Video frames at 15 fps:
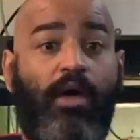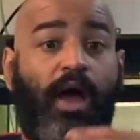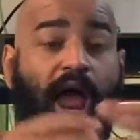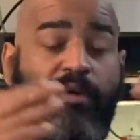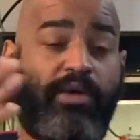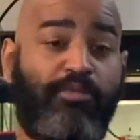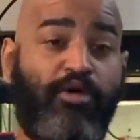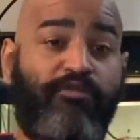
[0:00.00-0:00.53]

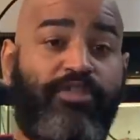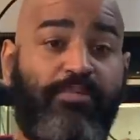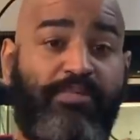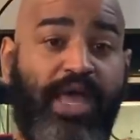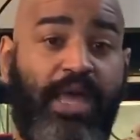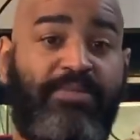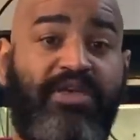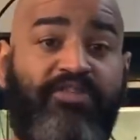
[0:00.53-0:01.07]
I remove the
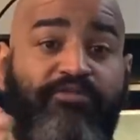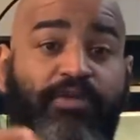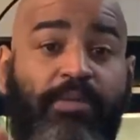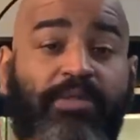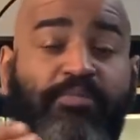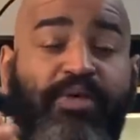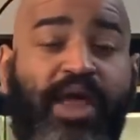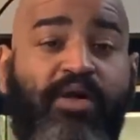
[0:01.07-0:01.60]
babies
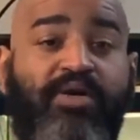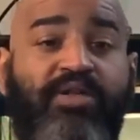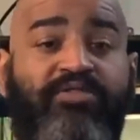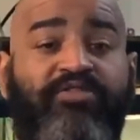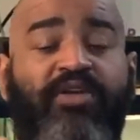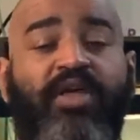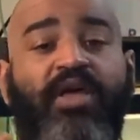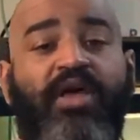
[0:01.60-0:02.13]
from the
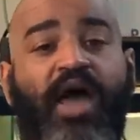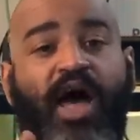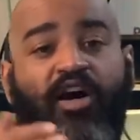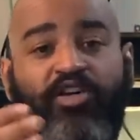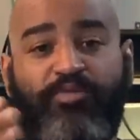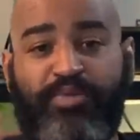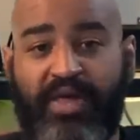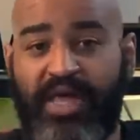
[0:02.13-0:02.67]
parents. I'll
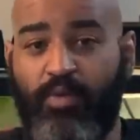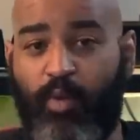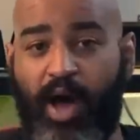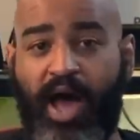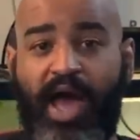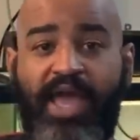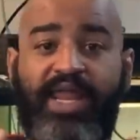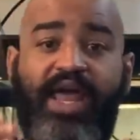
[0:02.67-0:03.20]
explain
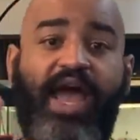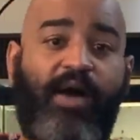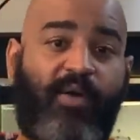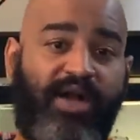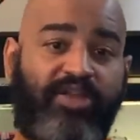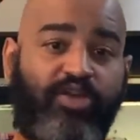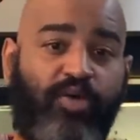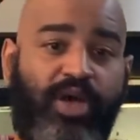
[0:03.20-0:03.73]
why and how
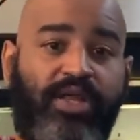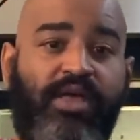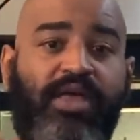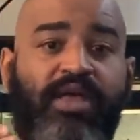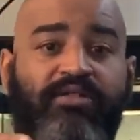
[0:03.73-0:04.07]
I do it.